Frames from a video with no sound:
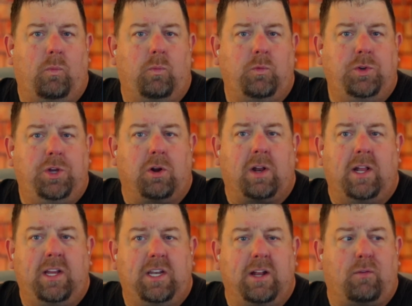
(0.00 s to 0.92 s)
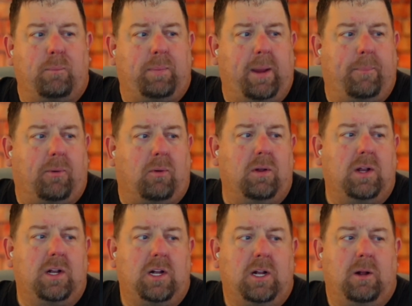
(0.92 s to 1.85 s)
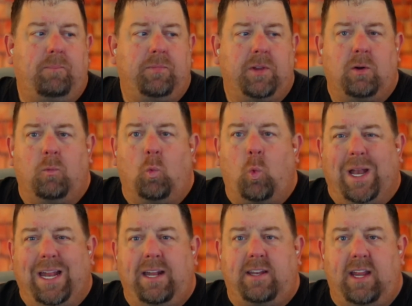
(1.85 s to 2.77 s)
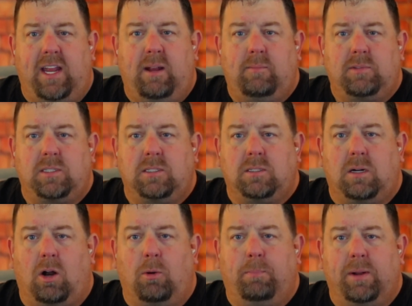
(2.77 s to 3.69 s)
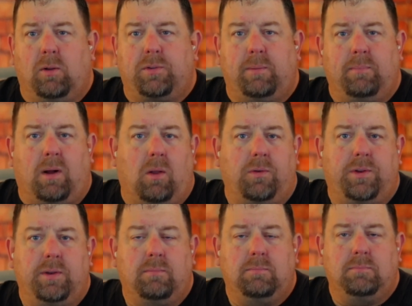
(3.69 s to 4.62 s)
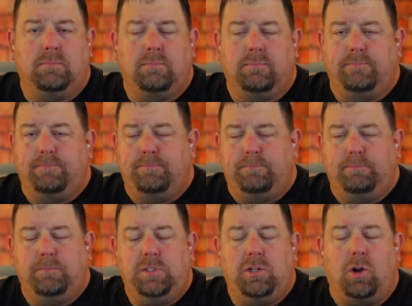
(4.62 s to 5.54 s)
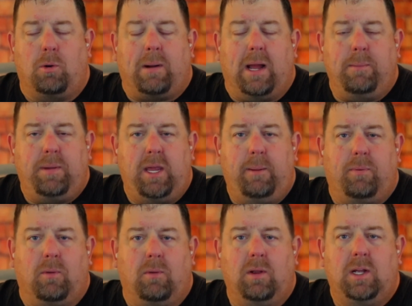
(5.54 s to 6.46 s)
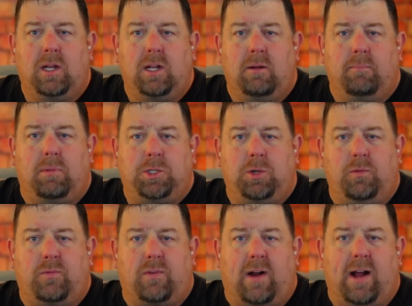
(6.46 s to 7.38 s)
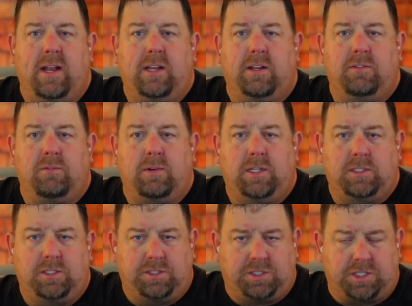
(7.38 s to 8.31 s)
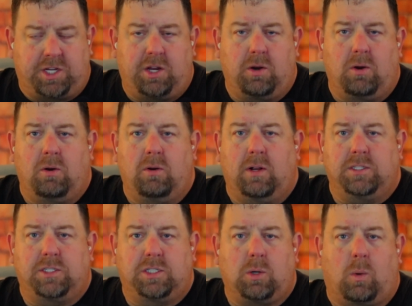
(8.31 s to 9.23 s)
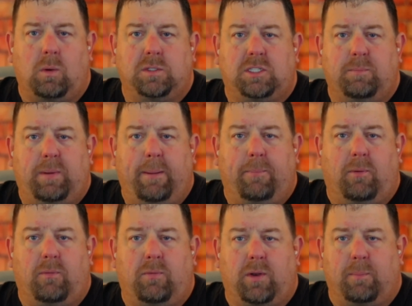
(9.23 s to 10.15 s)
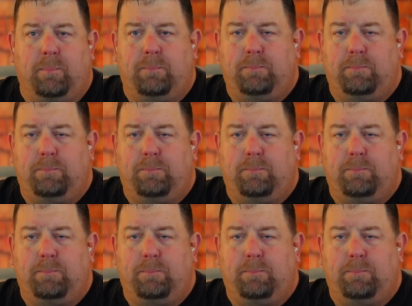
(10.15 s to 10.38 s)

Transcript: you're going to need different people. Winning teams are built and bought. You don't buy people, but you find and secure and source the people for the